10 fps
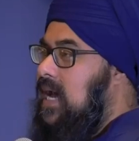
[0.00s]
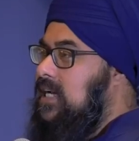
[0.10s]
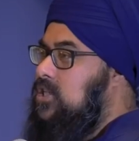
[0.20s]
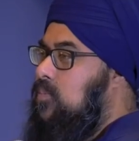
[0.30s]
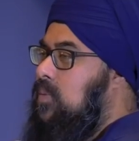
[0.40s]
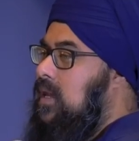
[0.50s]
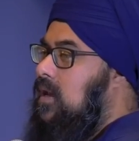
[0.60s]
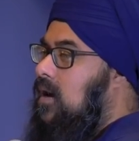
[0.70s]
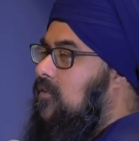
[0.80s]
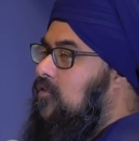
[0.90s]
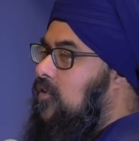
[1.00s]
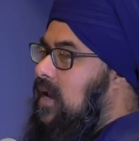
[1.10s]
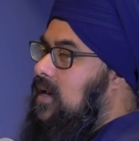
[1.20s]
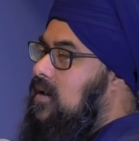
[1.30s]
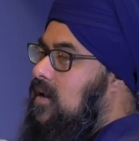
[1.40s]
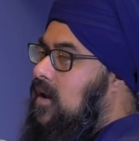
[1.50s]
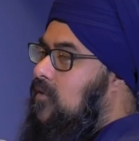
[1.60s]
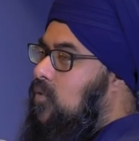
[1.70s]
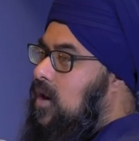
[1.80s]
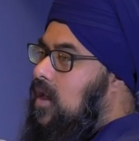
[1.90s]
not to be afraid
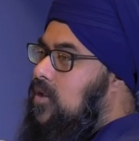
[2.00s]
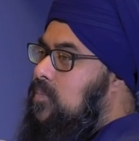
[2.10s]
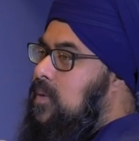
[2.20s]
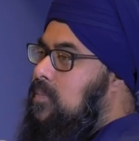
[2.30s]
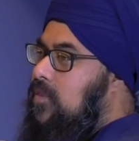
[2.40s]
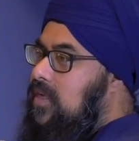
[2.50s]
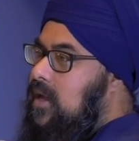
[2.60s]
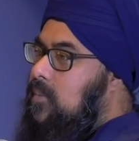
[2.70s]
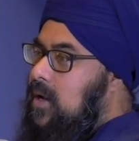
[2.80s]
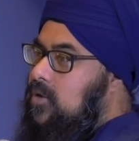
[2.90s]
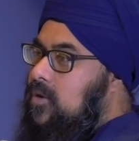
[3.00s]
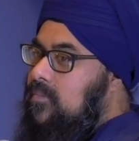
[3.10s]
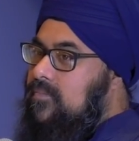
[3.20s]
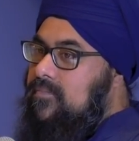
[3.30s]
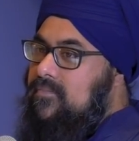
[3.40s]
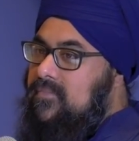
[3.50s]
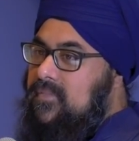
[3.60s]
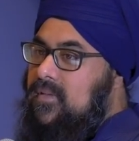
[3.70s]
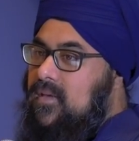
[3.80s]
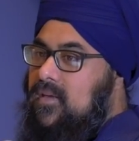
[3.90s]
of what other people think about you.
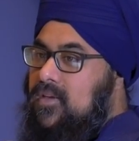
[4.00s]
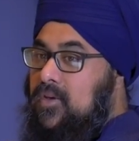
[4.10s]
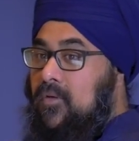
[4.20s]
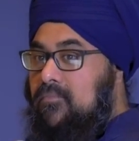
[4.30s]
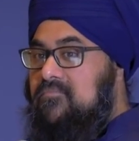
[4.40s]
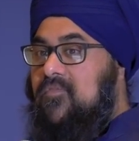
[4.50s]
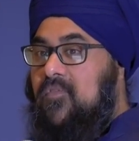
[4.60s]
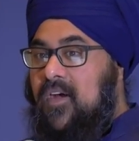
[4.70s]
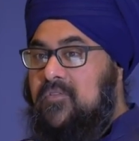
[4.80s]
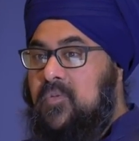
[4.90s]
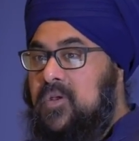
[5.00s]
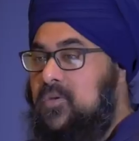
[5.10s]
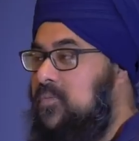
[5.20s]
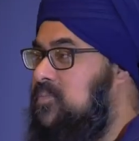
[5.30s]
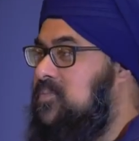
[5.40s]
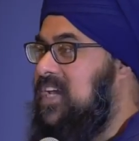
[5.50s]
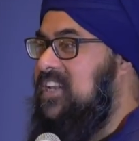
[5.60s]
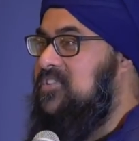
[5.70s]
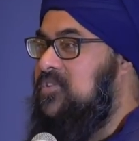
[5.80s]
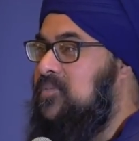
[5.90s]
You know, for everyone who
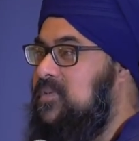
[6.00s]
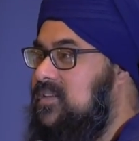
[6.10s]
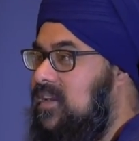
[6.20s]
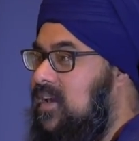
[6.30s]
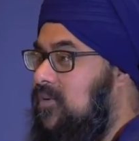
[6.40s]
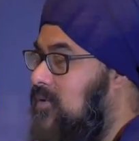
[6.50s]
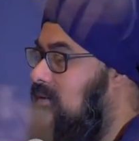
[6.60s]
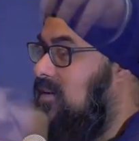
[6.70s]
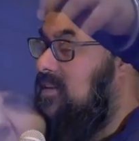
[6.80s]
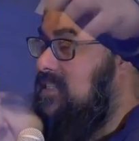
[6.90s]
tied a turban today or